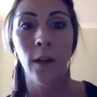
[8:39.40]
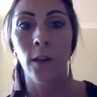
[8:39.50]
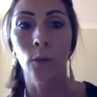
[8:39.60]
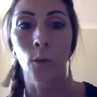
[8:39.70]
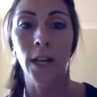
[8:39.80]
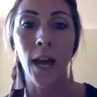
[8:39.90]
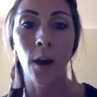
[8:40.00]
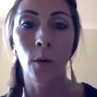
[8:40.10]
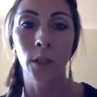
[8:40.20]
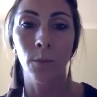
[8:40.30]
3
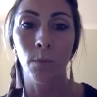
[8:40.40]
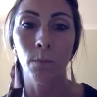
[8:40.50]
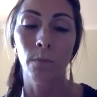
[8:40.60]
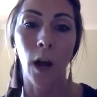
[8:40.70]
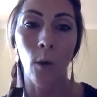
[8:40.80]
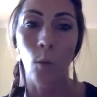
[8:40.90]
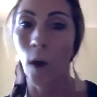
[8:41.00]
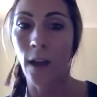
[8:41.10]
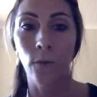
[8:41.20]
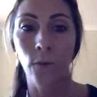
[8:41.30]
hours
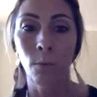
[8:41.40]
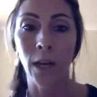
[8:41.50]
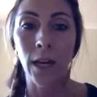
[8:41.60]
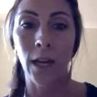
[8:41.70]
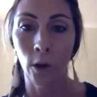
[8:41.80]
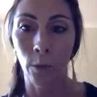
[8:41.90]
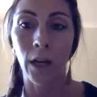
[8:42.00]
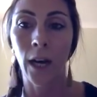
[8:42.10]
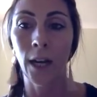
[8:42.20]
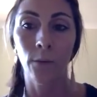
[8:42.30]
away from me on a
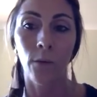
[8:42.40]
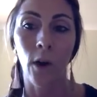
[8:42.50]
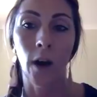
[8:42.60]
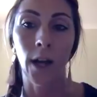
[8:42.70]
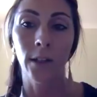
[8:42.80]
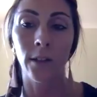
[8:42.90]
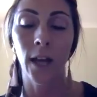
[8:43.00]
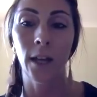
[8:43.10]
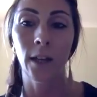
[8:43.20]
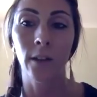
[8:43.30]
plane flight.
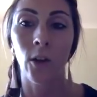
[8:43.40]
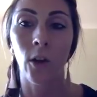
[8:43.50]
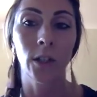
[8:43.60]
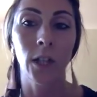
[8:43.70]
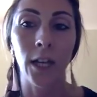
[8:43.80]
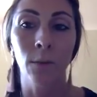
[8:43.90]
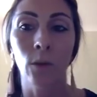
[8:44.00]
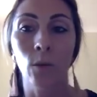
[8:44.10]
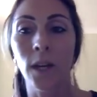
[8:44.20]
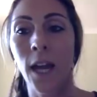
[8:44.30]
It takes me
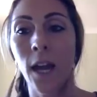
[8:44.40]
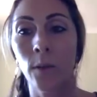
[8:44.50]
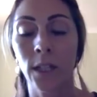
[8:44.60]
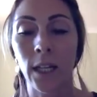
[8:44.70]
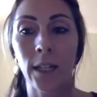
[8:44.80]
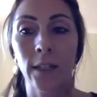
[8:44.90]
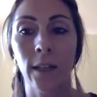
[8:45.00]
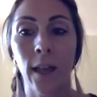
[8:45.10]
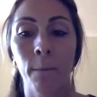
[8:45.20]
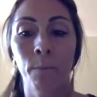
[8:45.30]
3 hours to get
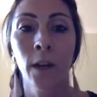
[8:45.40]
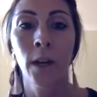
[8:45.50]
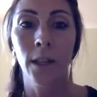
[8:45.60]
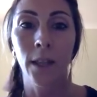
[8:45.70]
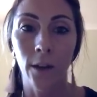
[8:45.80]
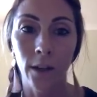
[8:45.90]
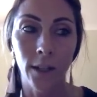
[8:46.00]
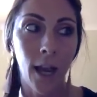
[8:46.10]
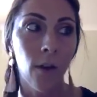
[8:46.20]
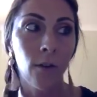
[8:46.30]
to them. They're
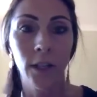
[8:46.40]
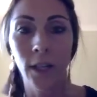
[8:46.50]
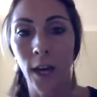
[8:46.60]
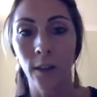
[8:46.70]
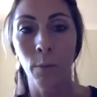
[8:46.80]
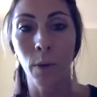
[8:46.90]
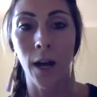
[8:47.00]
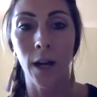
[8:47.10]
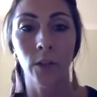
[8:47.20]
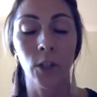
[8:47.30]
down in the other
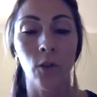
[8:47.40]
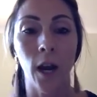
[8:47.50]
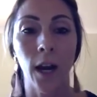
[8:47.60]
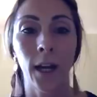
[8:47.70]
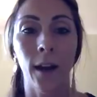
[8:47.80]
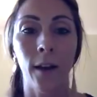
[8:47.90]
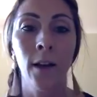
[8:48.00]
part of Australia.